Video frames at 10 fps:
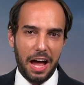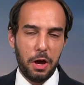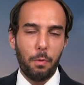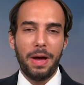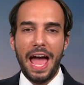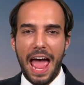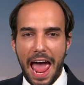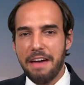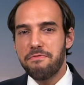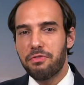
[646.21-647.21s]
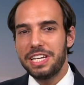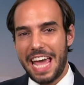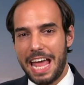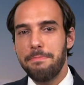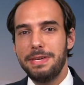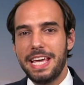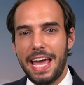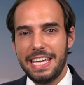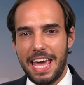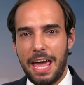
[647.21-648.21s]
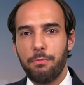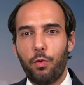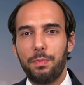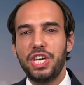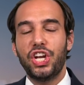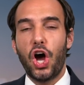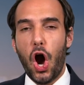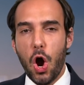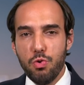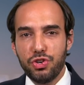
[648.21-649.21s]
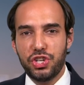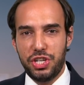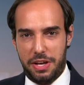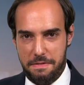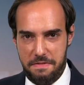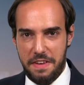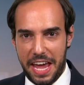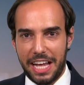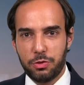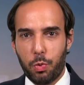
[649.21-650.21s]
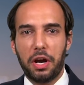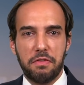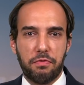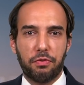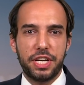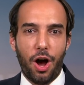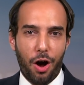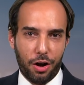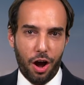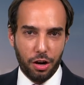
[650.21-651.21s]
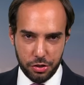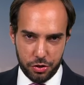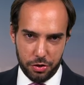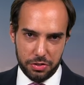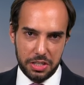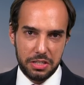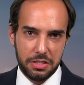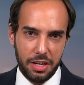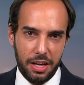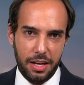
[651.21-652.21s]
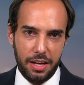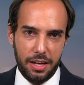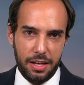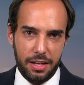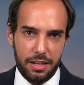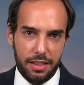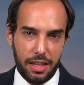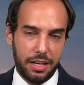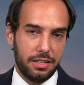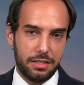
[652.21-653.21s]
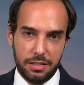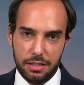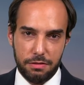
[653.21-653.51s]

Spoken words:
I hope every NBA game will be an ocean of fans wearing free Hong Kong jerseys. That is,